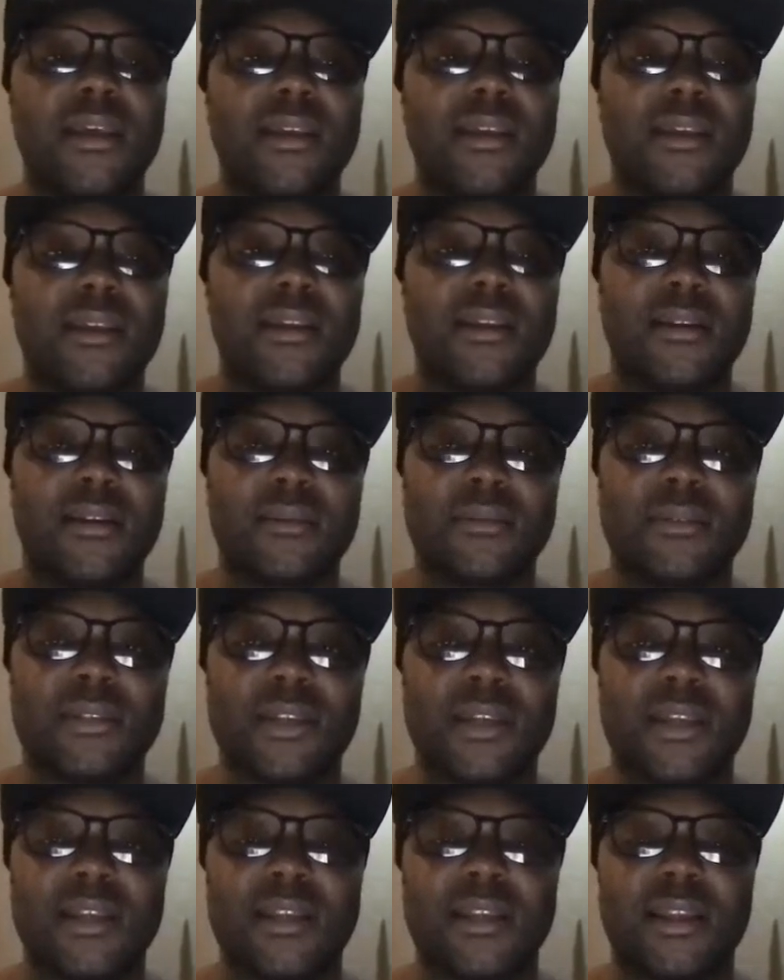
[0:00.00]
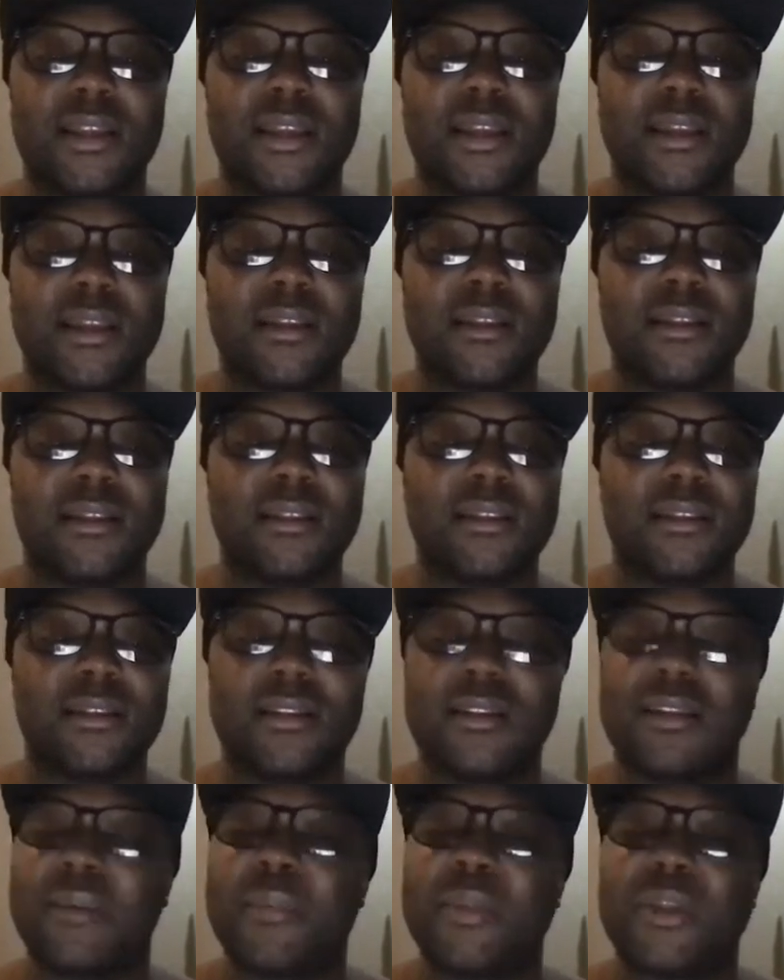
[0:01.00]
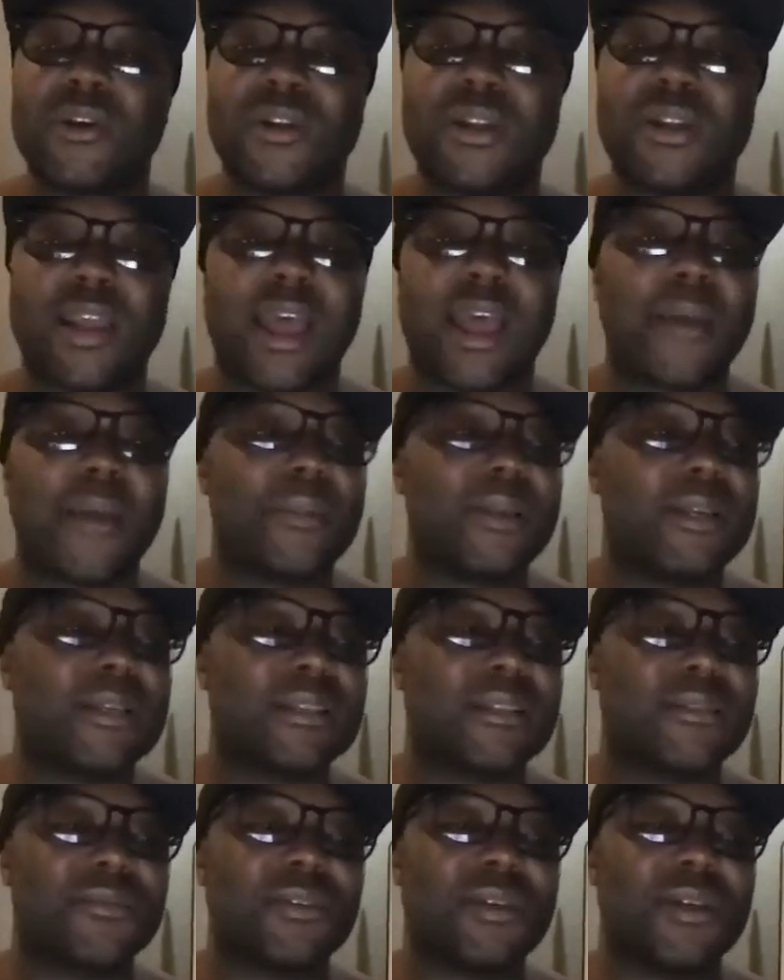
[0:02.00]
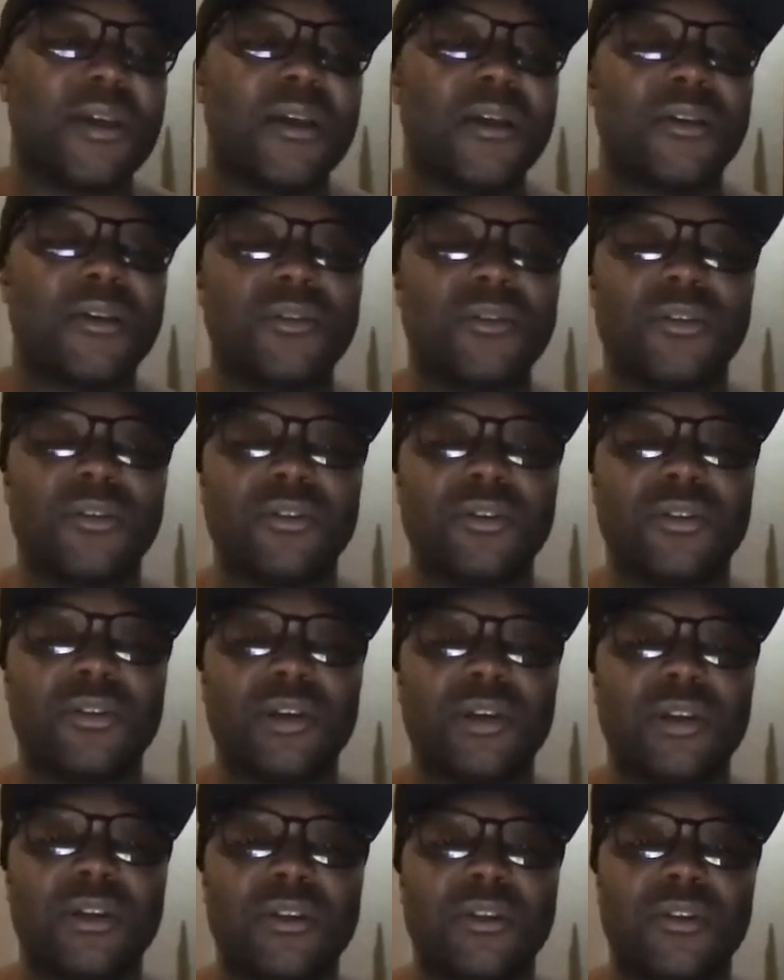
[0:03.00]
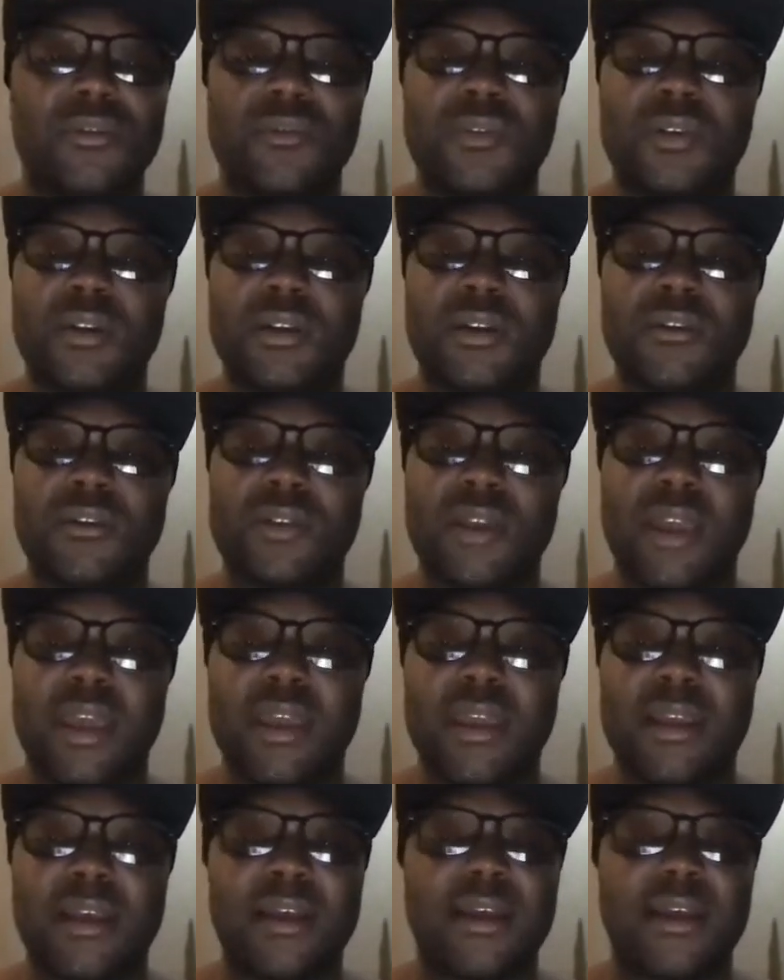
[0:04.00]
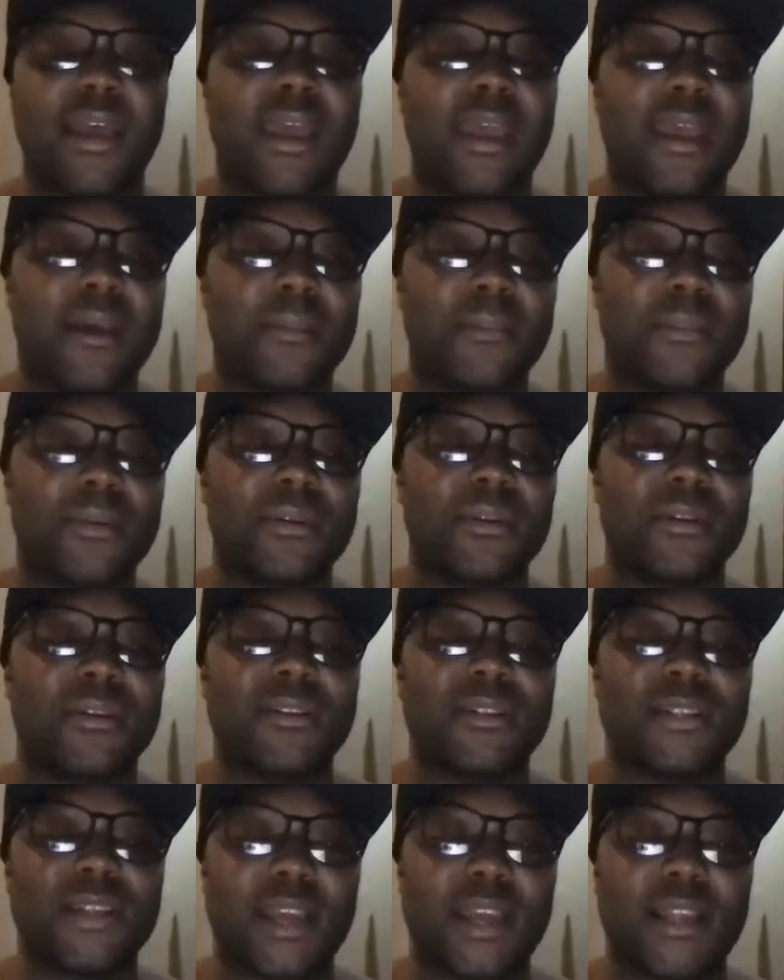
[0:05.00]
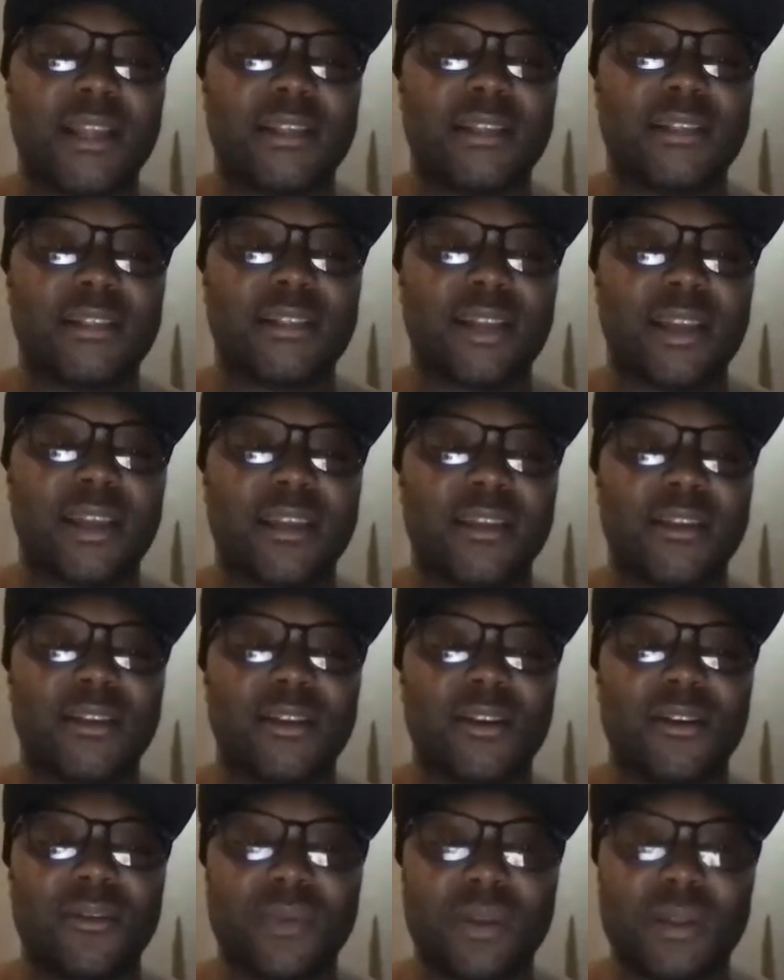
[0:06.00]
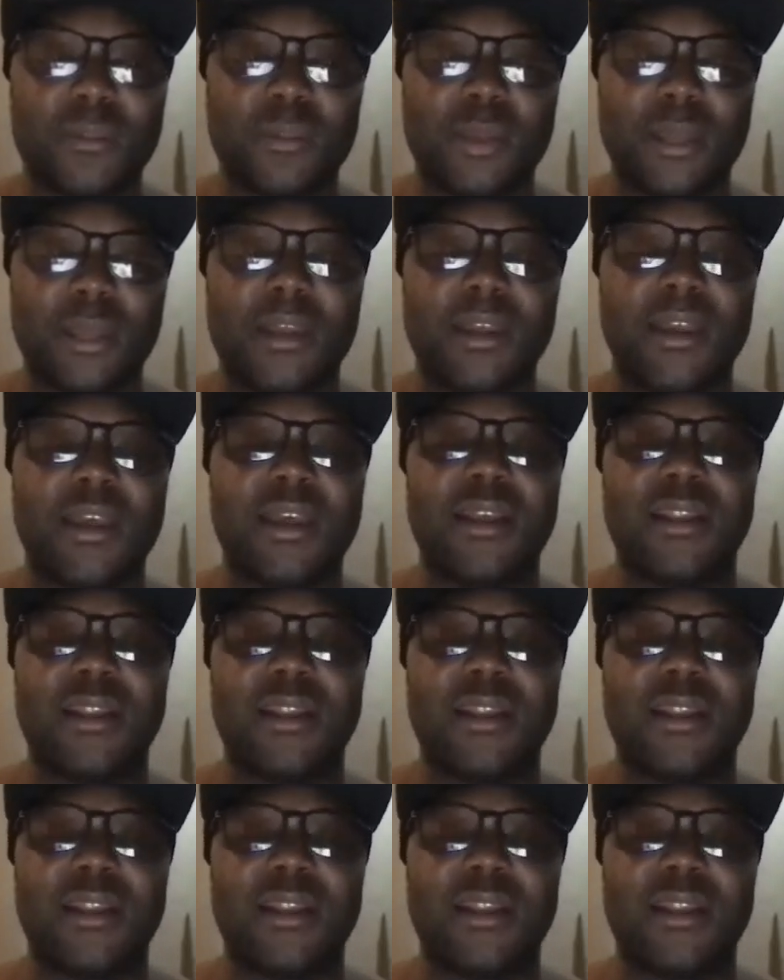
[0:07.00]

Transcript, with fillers: You know what I'm saying? Like, let me know in the comments, do you want to create an Amp challenge, like, you know, with me,